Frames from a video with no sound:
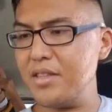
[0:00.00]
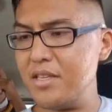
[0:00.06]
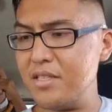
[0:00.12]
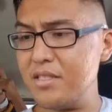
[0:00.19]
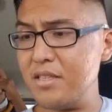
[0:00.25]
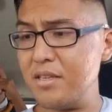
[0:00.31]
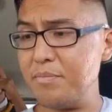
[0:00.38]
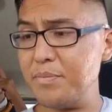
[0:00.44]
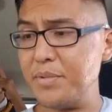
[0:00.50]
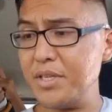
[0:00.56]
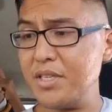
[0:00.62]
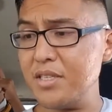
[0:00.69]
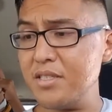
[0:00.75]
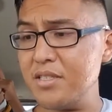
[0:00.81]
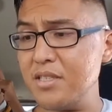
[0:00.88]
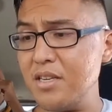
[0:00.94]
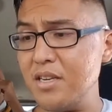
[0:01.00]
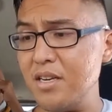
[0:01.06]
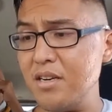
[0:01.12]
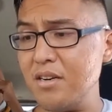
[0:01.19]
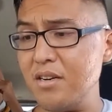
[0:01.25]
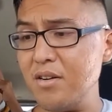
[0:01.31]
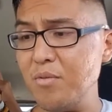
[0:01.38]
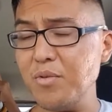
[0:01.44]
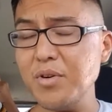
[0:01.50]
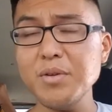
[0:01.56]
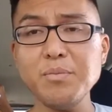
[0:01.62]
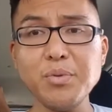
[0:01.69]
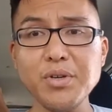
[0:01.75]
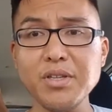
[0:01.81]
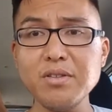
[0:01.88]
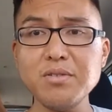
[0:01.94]
these up because they are
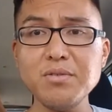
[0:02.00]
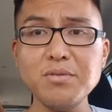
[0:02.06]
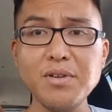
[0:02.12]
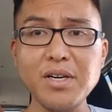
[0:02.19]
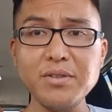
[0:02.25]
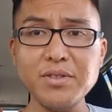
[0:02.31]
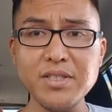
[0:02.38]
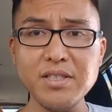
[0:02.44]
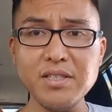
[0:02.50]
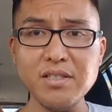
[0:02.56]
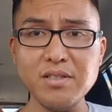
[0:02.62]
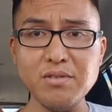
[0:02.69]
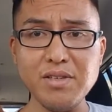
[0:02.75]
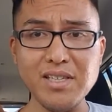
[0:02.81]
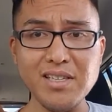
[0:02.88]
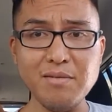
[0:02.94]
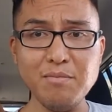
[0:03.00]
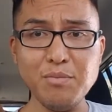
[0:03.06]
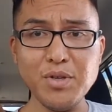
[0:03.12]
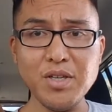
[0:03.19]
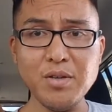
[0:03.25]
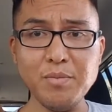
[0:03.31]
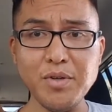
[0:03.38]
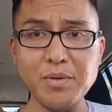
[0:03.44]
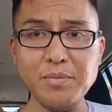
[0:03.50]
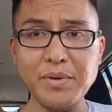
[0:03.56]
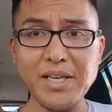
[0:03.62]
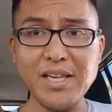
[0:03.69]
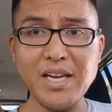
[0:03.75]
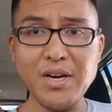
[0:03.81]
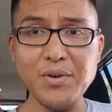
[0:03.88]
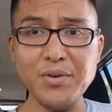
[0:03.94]
1.2 ounces, so I can bring them on my
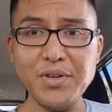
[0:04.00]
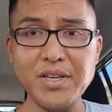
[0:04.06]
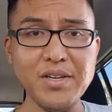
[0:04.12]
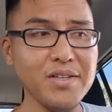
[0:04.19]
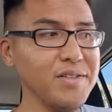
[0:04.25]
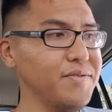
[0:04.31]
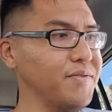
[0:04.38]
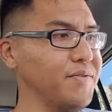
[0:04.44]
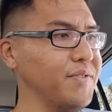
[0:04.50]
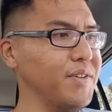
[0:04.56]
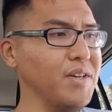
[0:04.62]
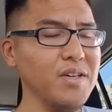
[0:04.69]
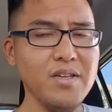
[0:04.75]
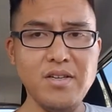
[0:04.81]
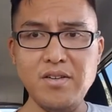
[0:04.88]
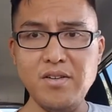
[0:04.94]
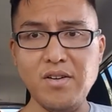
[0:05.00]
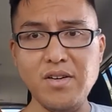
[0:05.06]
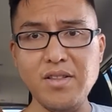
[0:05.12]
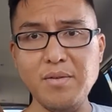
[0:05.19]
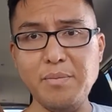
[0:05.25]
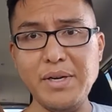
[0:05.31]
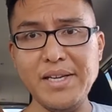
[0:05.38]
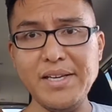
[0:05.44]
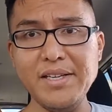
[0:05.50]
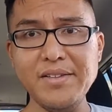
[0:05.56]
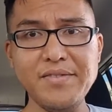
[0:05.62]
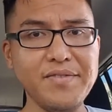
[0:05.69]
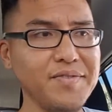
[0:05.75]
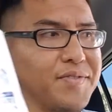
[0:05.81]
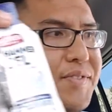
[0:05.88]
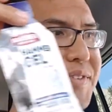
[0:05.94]
carry-on on the plane.
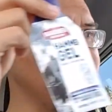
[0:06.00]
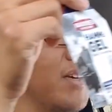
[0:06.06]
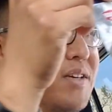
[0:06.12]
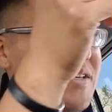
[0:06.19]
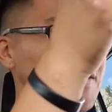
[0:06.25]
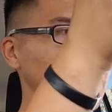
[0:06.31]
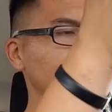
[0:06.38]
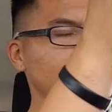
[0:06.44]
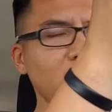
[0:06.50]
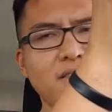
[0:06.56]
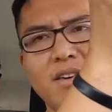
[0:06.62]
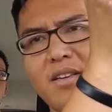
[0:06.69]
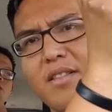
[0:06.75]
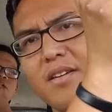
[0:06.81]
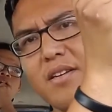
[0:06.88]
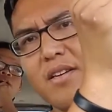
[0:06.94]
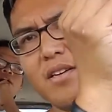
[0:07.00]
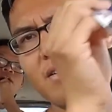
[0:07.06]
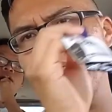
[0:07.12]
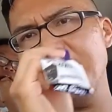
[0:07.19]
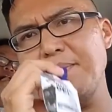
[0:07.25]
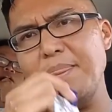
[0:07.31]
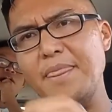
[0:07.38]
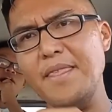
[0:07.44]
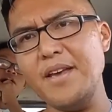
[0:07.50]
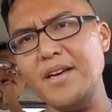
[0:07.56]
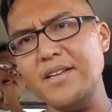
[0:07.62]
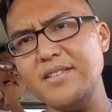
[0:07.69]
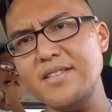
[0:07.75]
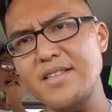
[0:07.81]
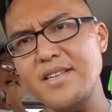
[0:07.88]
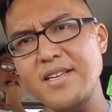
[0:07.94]
Because I think the
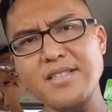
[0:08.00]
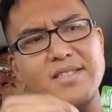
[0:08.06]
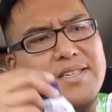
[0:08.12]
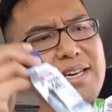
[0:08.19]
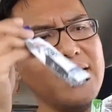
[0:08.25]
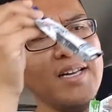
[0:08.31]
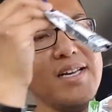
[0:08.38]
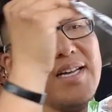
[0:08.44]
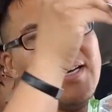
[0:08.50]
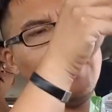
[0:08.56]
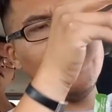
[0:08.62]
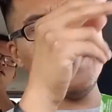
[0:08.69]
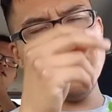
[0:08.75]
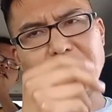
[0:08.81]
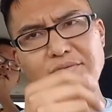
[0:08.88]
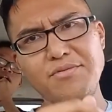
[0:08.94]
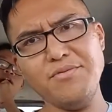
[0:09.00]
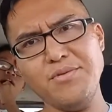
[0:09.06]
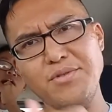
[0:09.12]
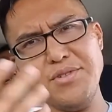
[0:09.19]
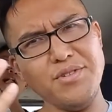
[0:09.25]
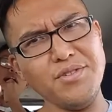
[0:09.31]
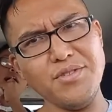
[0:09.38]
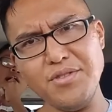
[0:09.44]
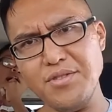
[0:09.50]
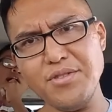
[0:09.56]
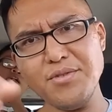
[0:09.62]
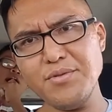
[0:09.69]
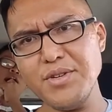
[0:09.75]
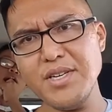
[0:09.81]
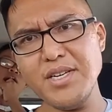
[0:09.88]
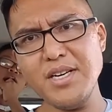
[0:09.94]
TSA allows for
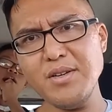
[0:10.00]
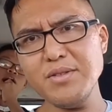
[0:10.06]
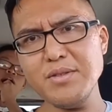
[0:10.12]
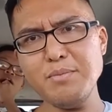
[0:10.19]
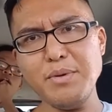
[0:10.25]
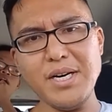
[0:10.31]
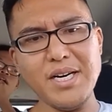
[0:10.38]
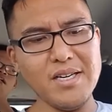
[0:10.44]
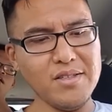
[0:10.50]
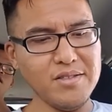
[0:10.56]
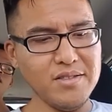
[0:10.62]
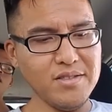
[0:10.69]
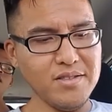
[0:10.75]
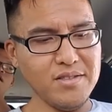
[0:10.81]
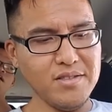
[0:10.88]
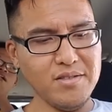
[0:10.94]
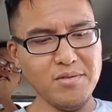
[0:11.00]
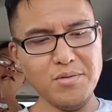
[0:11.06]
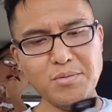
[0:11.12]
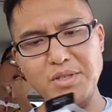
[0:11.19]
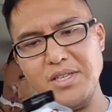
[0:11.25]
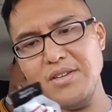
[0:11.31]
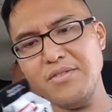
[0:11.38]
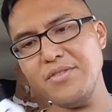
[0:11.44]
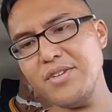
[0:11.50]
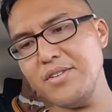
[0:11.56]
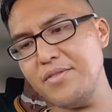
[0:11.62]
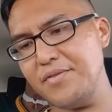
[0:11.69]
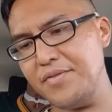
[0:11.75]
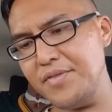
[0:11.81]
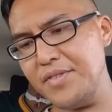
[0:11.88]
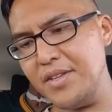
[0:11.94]
3-ounce bottles or whatever.
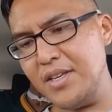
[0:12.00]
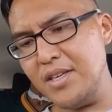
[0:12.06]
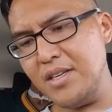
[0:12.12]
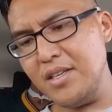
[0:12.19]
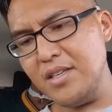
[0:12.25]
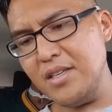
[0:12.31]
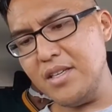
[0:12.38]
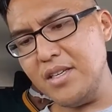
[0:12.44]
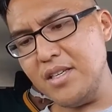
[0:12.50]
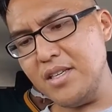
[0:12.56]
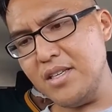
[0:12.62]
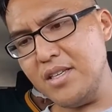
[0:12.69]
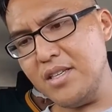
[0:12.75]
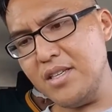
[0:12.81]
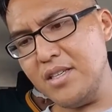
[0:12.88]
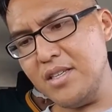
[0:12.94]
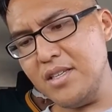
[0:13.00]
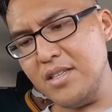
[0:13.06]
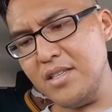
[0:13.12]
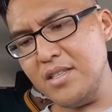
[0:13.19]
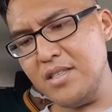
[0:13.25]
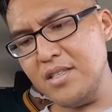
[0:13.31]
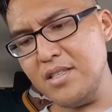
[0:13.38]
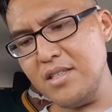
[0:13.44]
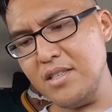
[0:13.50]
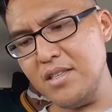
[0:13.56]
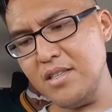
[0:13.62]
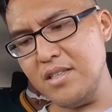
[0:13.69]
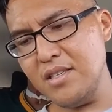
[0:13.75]
And